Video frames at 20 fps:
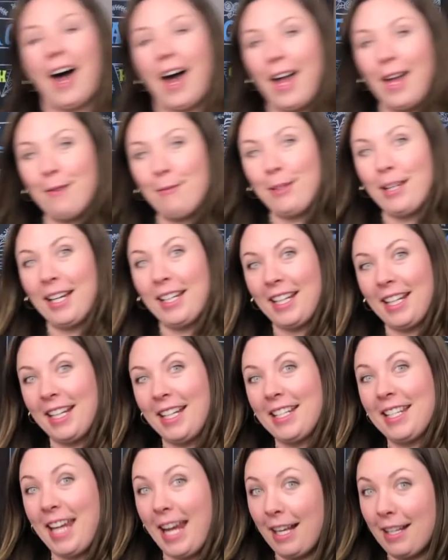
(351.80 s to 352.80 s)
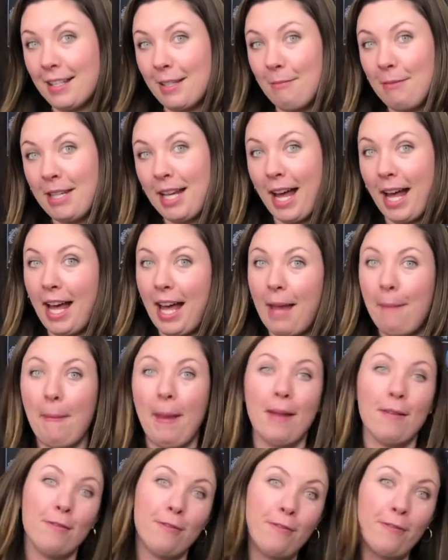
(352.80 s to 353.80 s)
I'm gonna take some
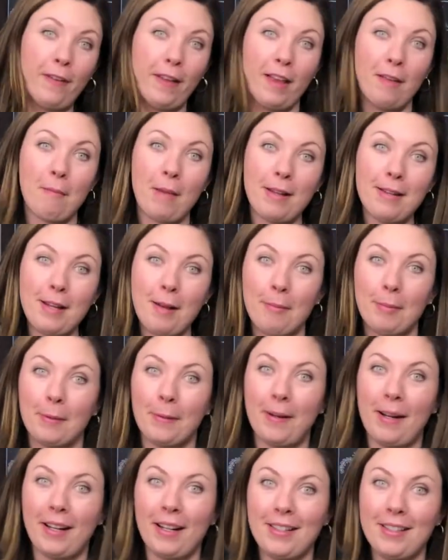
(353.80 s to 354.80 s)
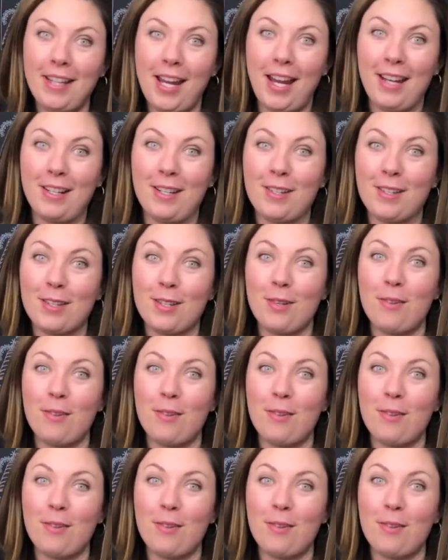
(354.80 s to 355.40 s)
time and fill up my Tupperware containers,